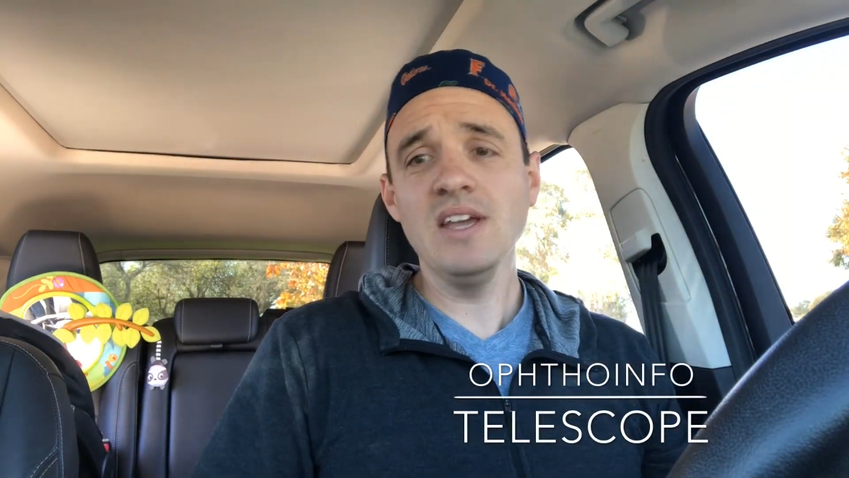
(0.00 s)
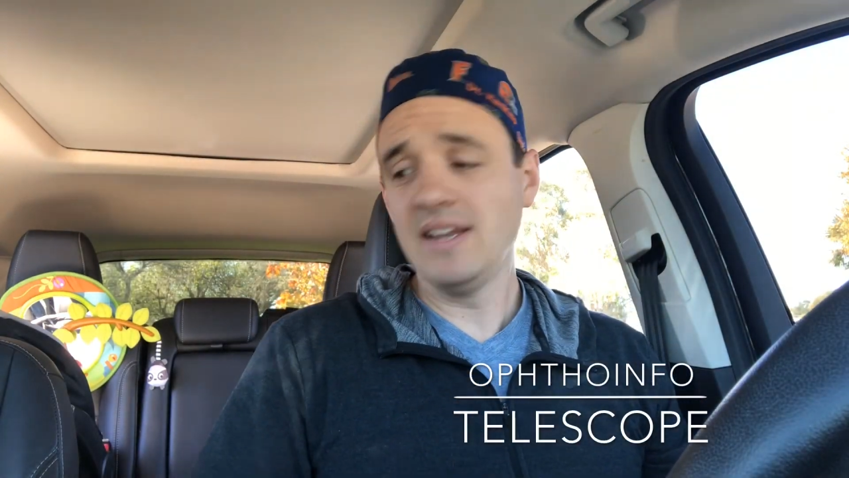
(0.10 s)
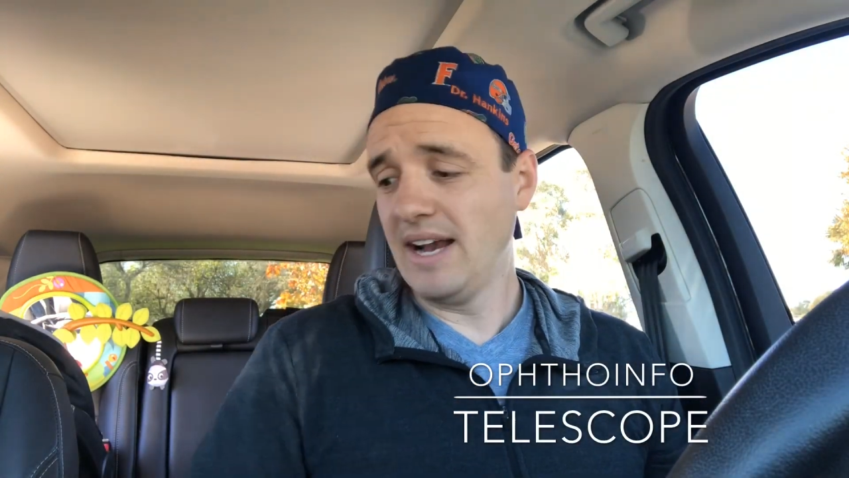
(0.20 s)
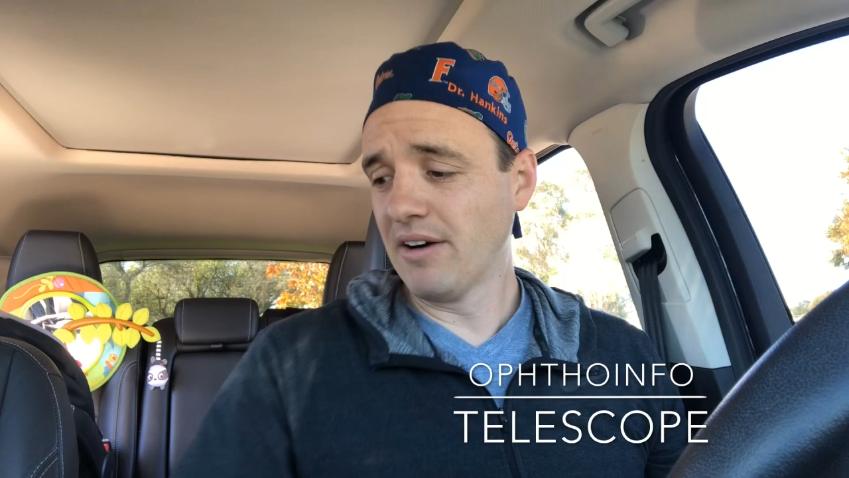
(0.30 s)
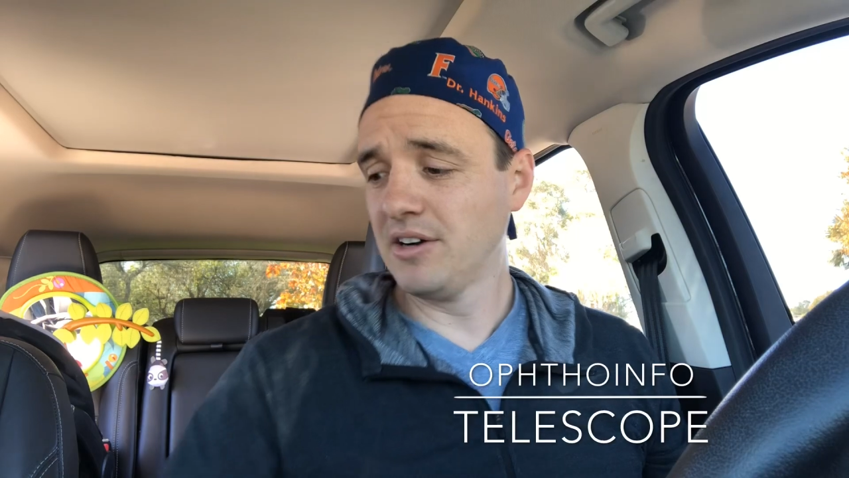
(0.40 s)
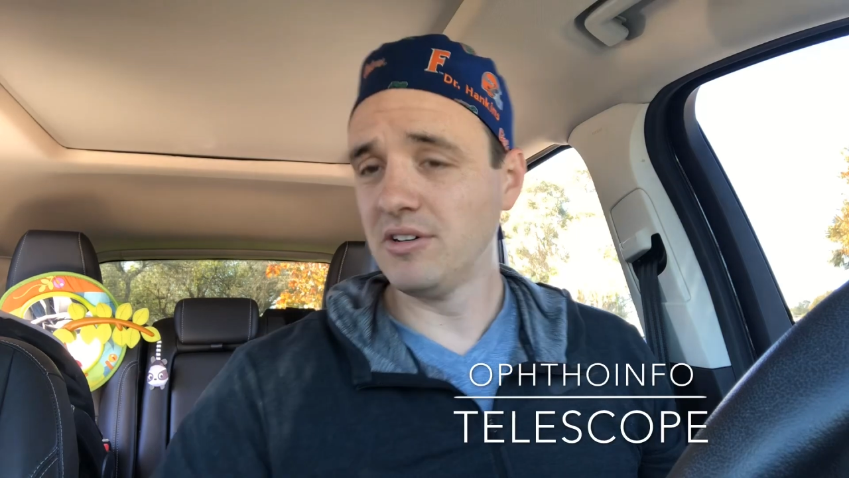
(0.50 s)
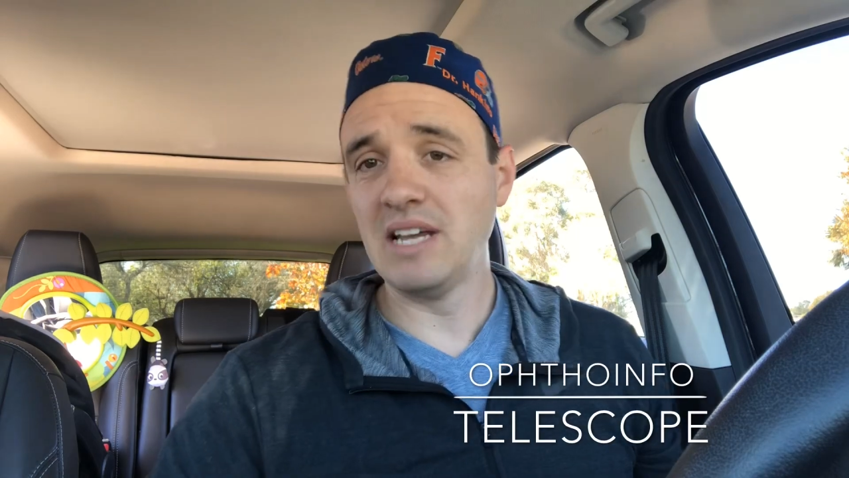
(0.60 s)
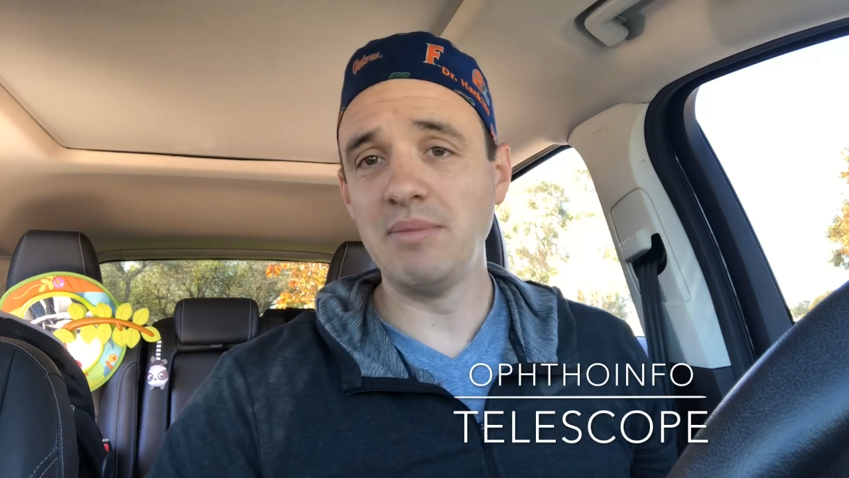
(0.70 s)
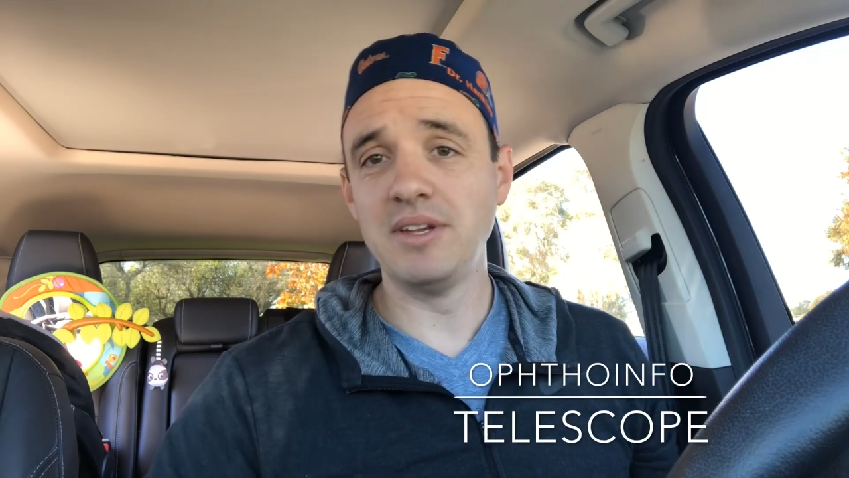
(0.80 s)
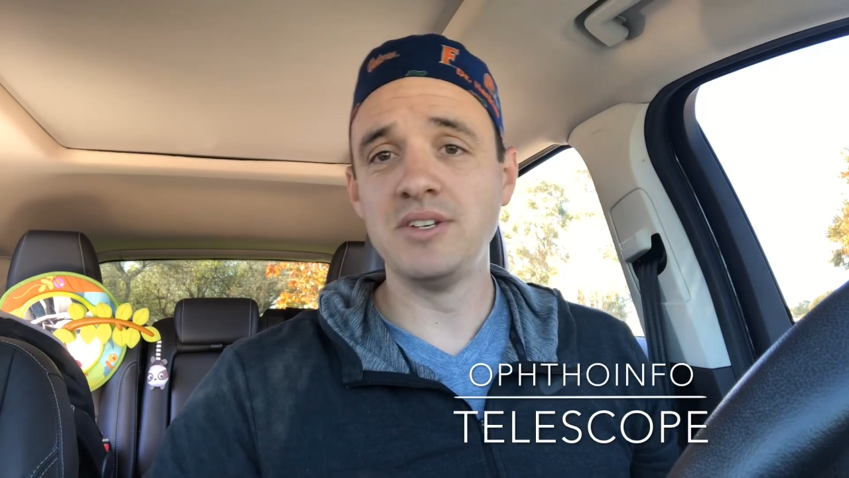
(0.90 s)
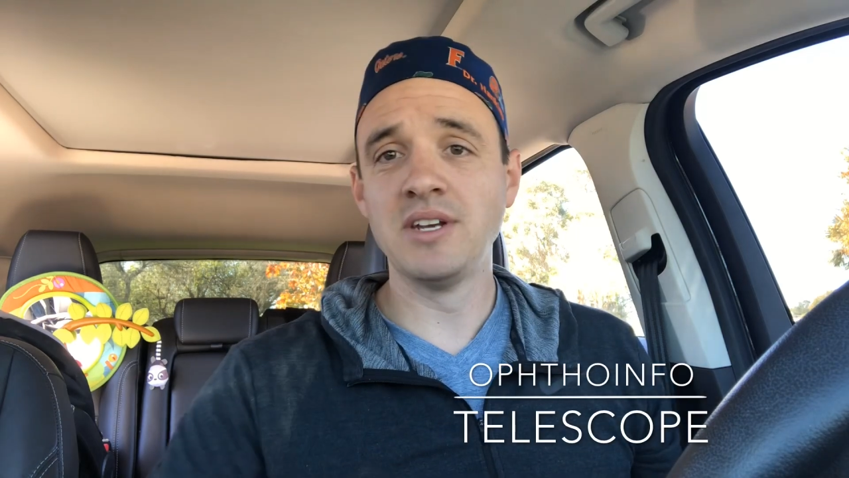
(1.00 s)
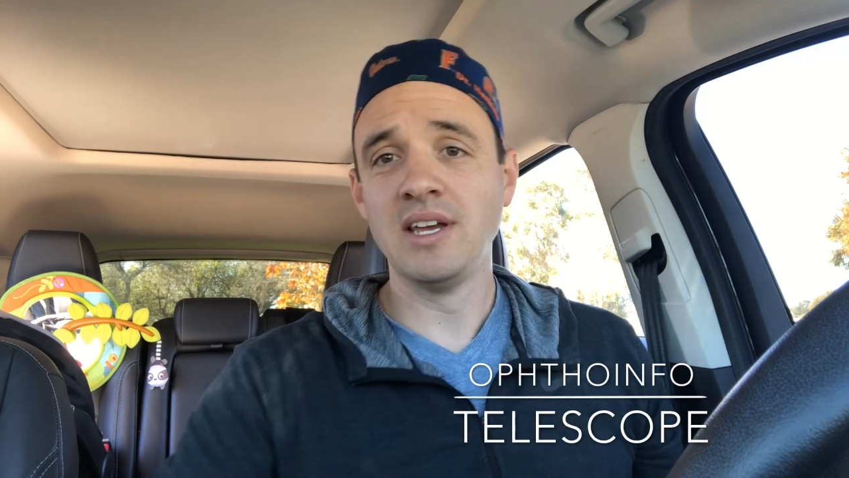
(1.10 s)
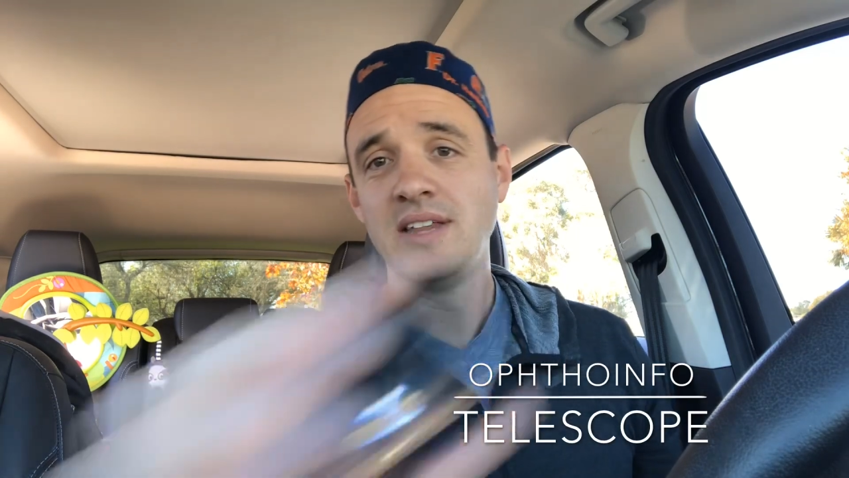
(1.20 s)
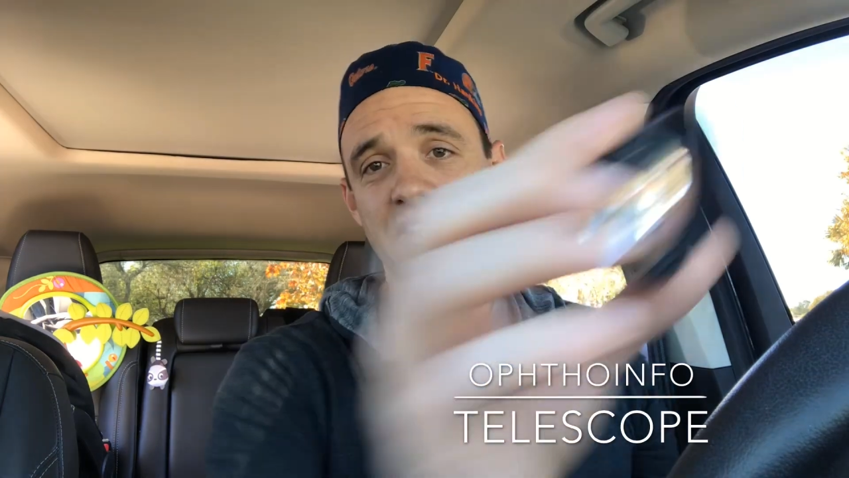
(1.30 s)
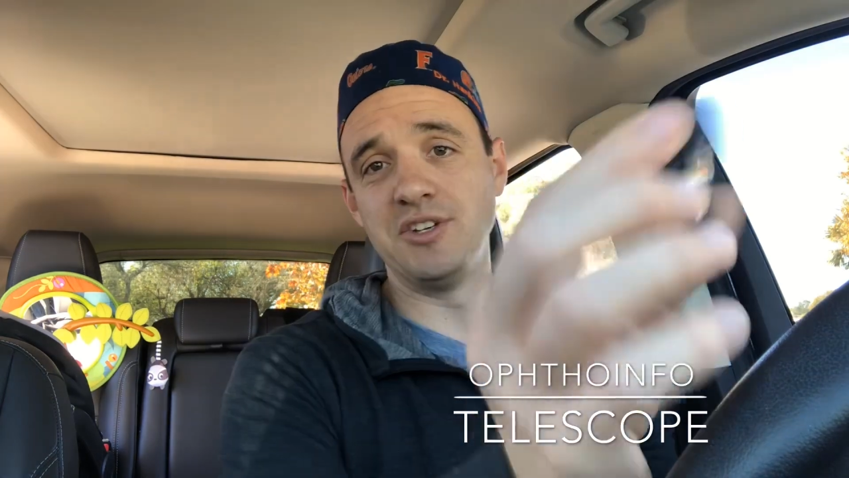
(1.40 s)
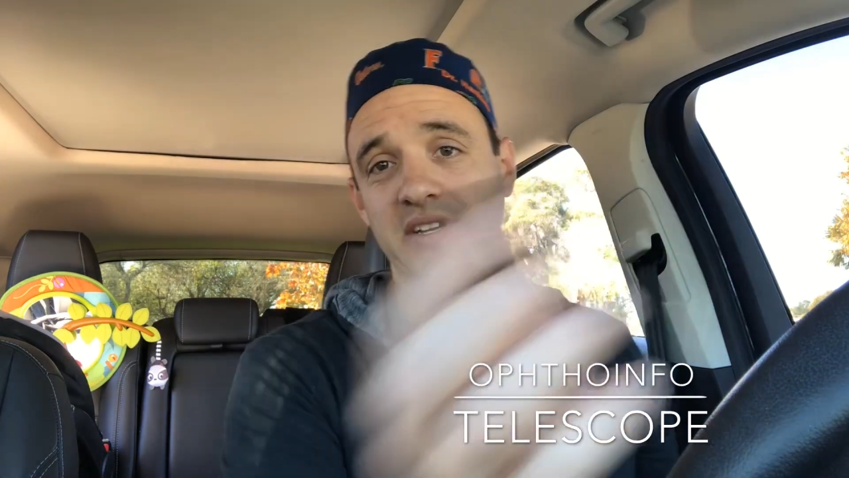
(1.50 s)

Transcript: an aerial image that